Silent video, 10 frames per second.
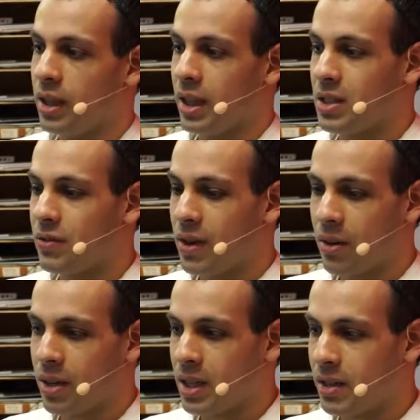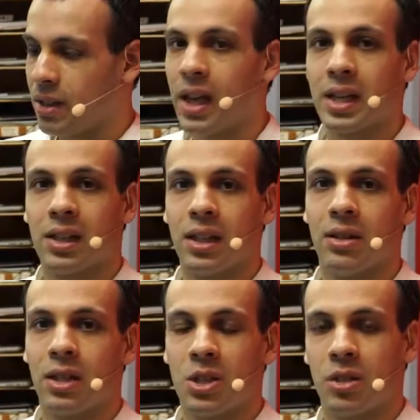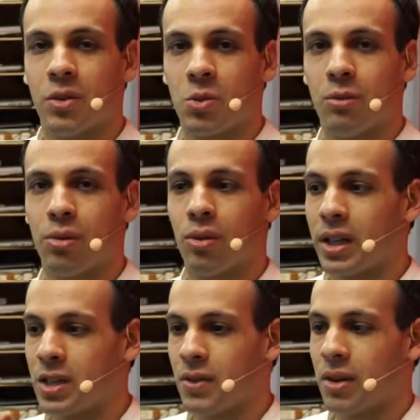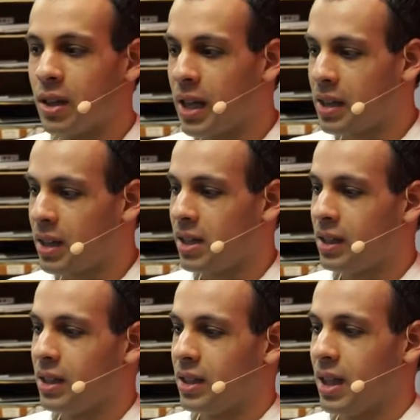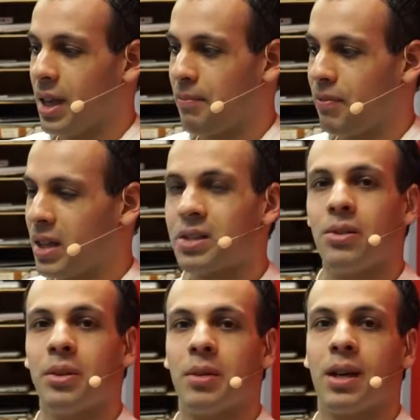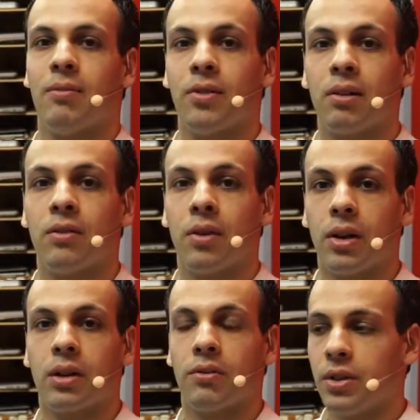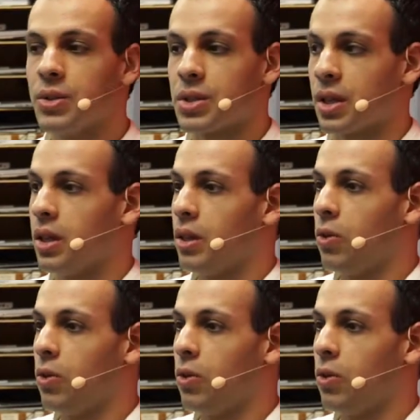it's very likely, or each individual employee, it's very likely that it's going to become very, very confusing.